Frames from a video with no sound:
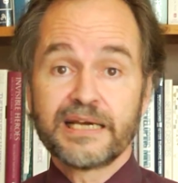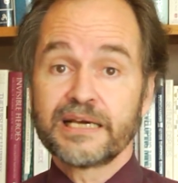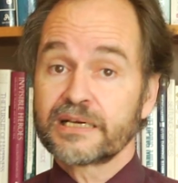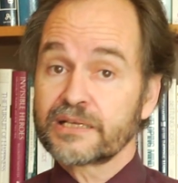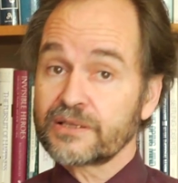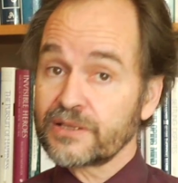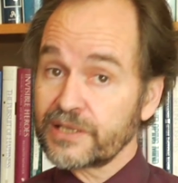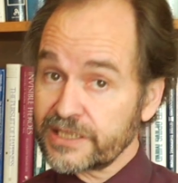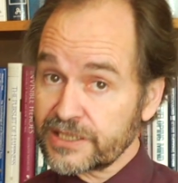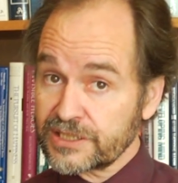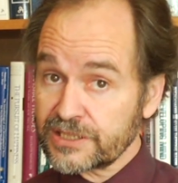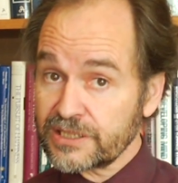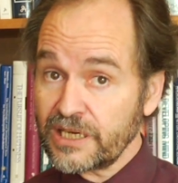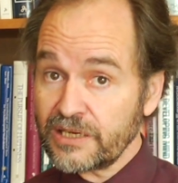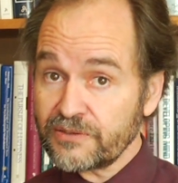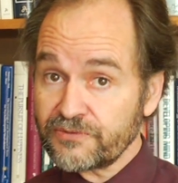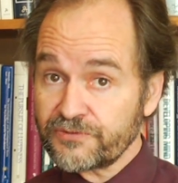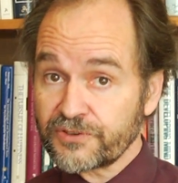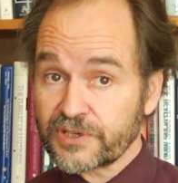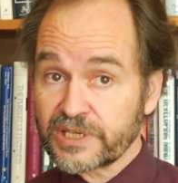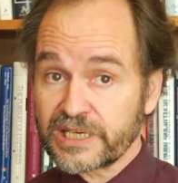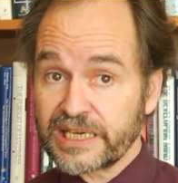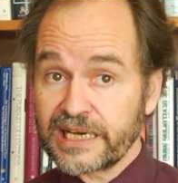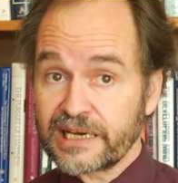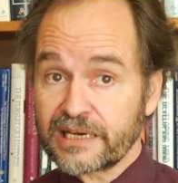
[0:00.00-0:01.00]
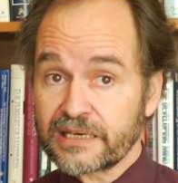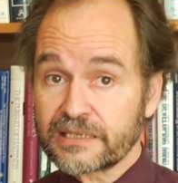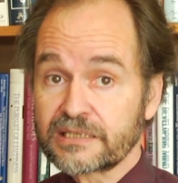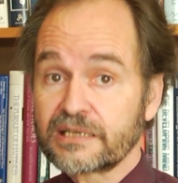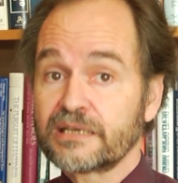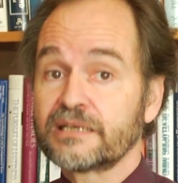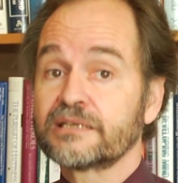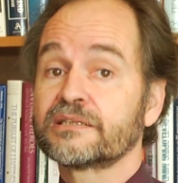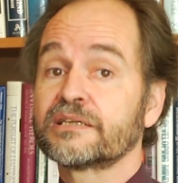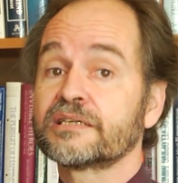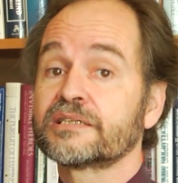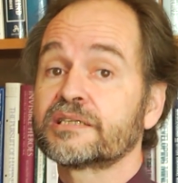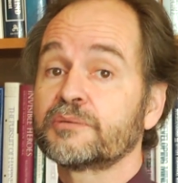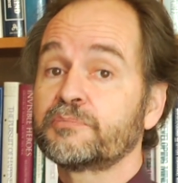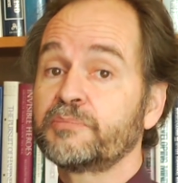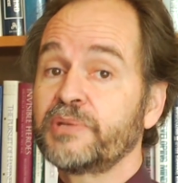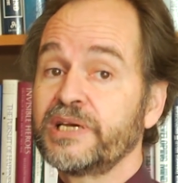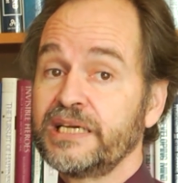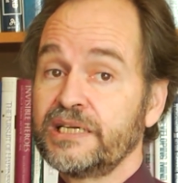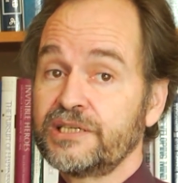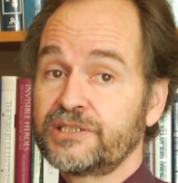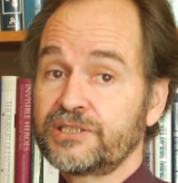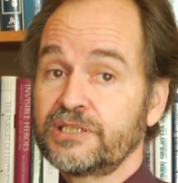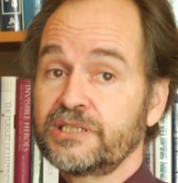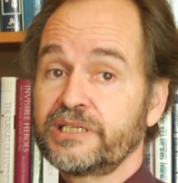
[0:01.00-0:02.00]
Let's not forget that the
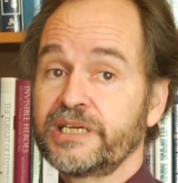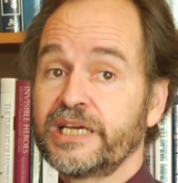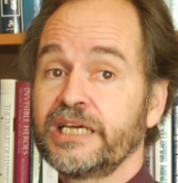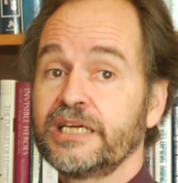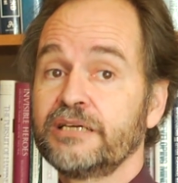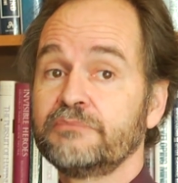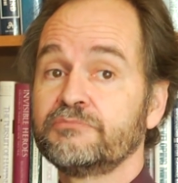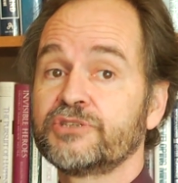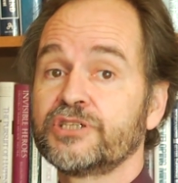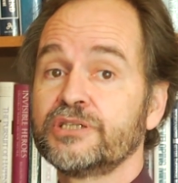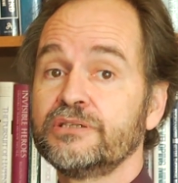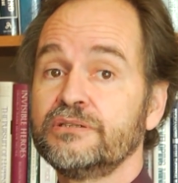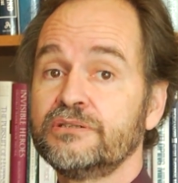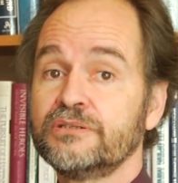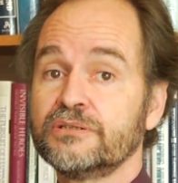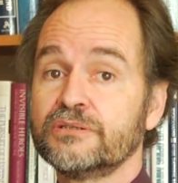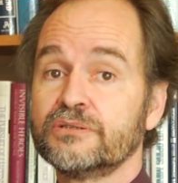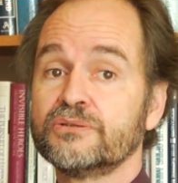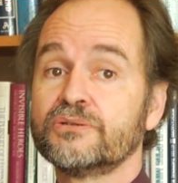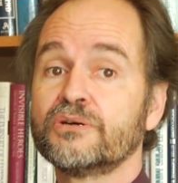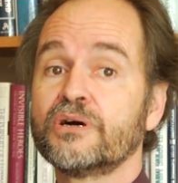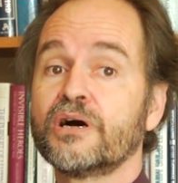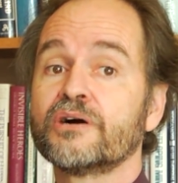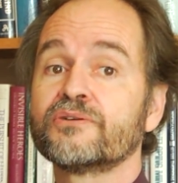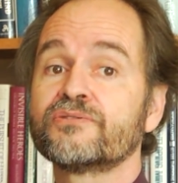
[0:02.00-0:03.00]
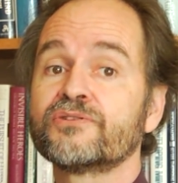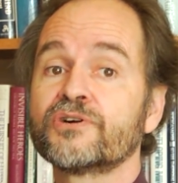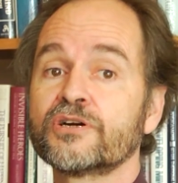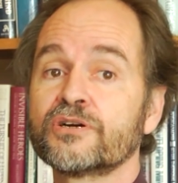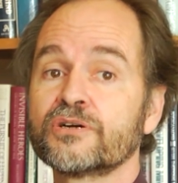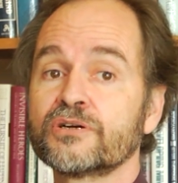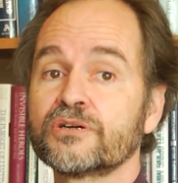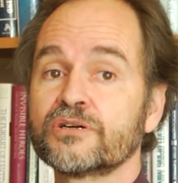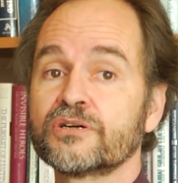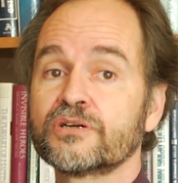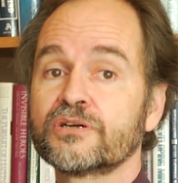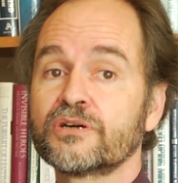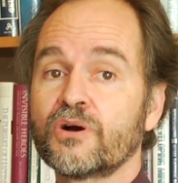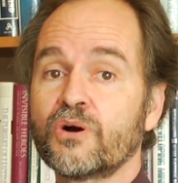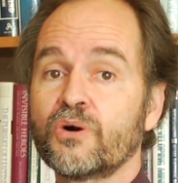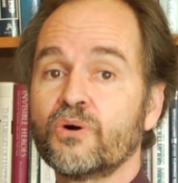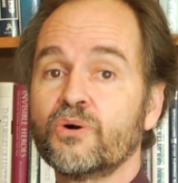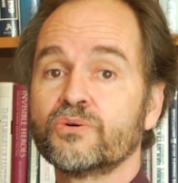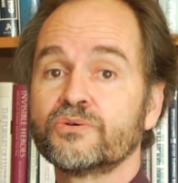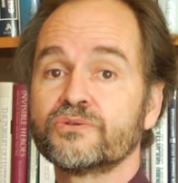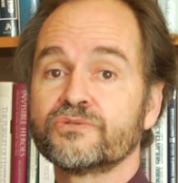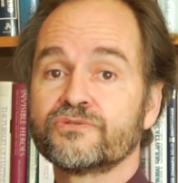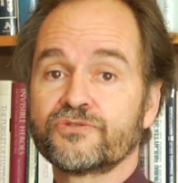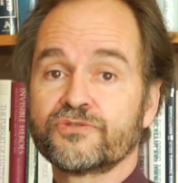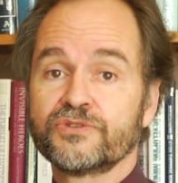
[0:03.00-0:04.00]
patient came to you of her
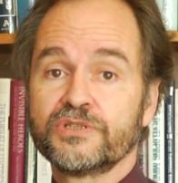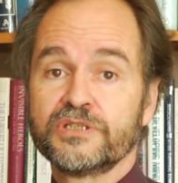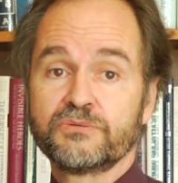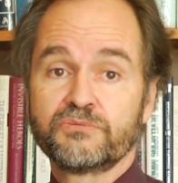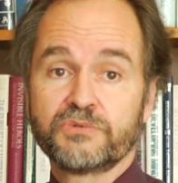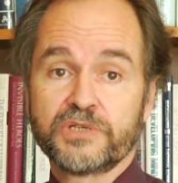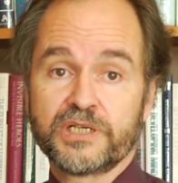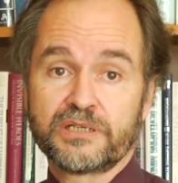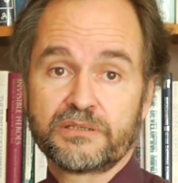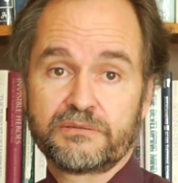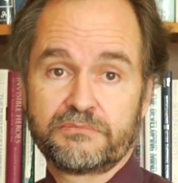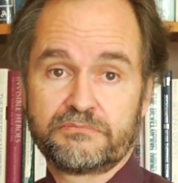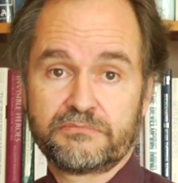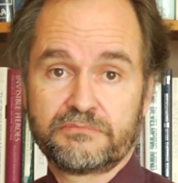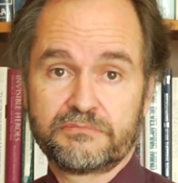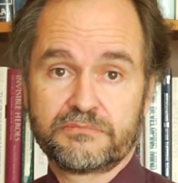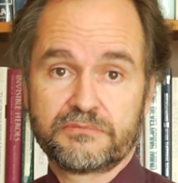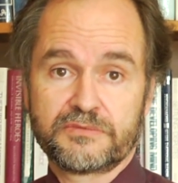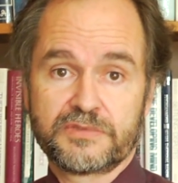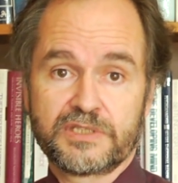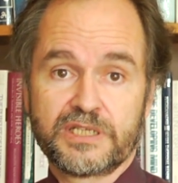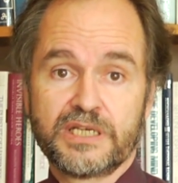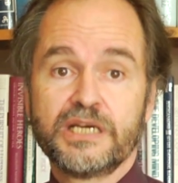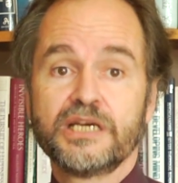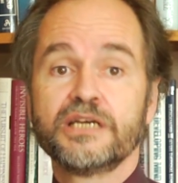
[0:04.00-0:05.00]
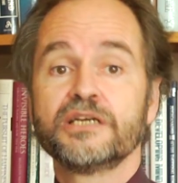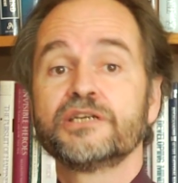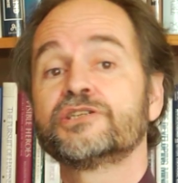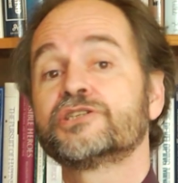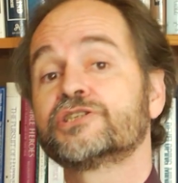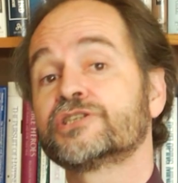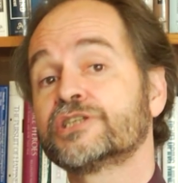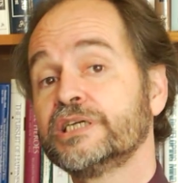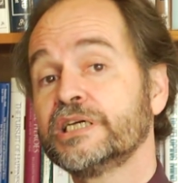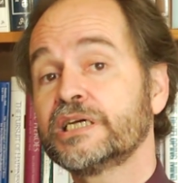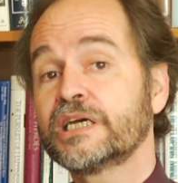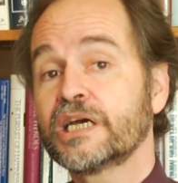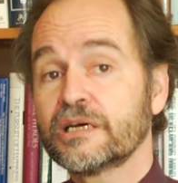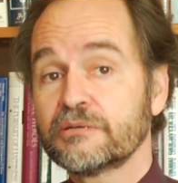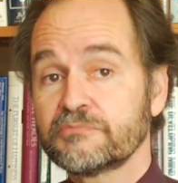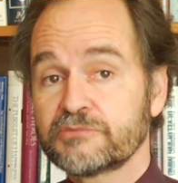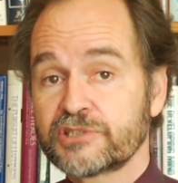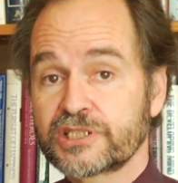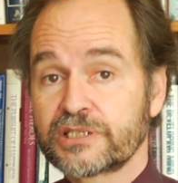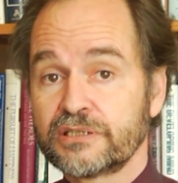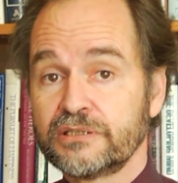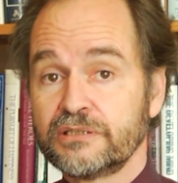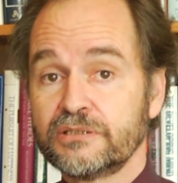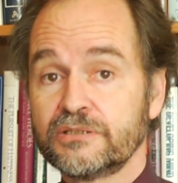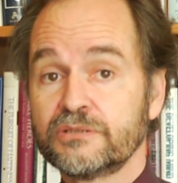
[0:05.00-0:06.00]
own free will. She comes
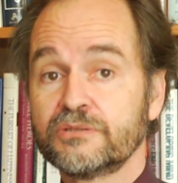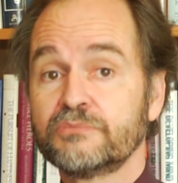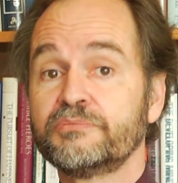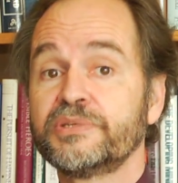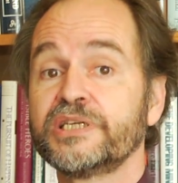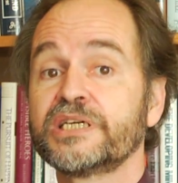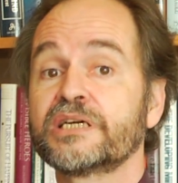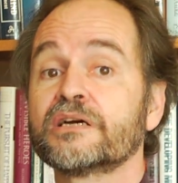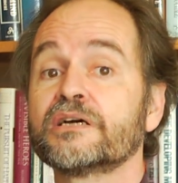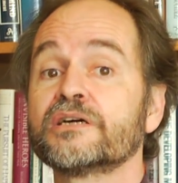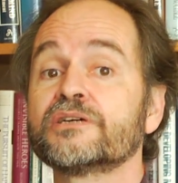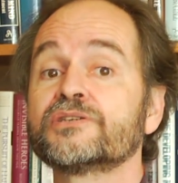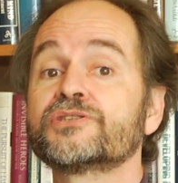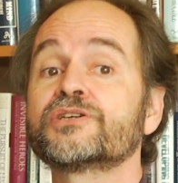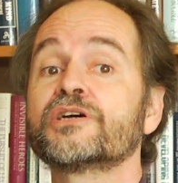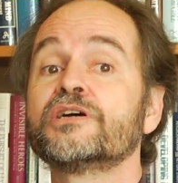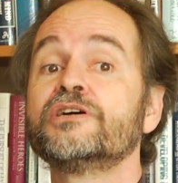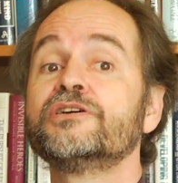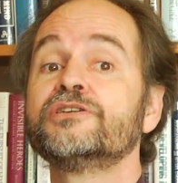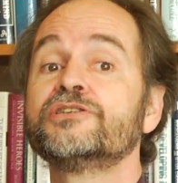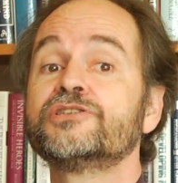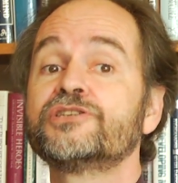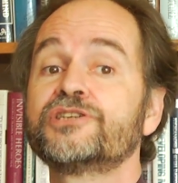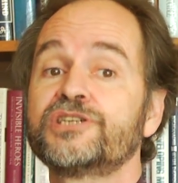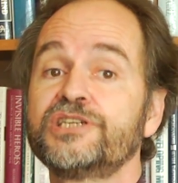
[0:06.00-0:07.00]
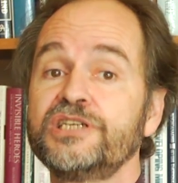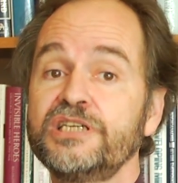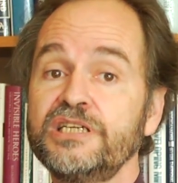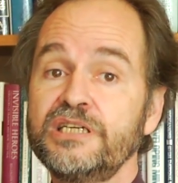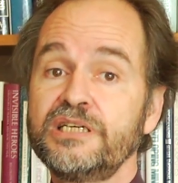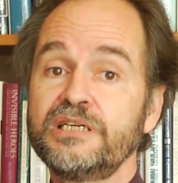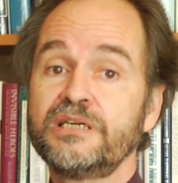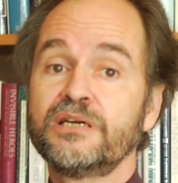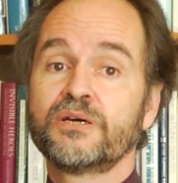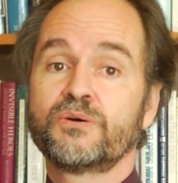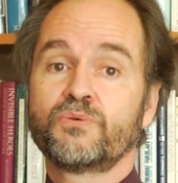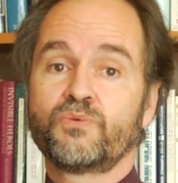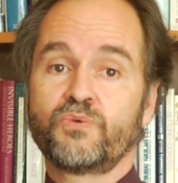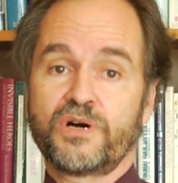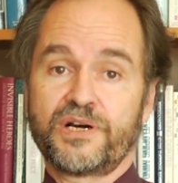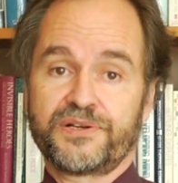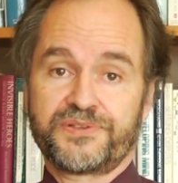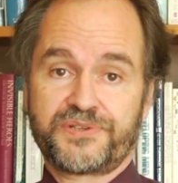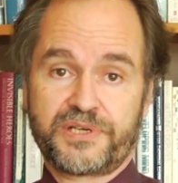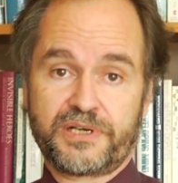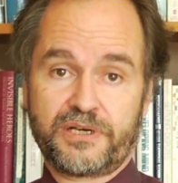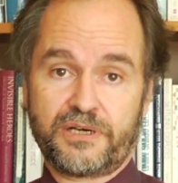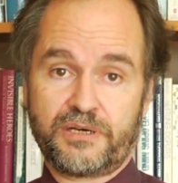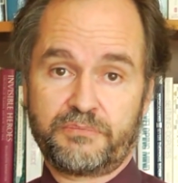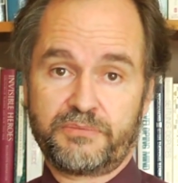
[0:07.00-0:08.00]
to you because she wants
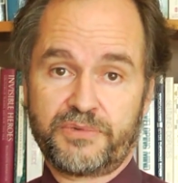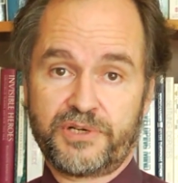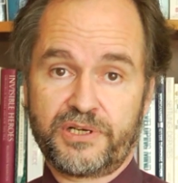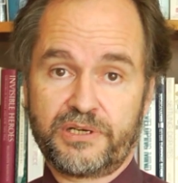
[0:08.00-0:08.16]
help.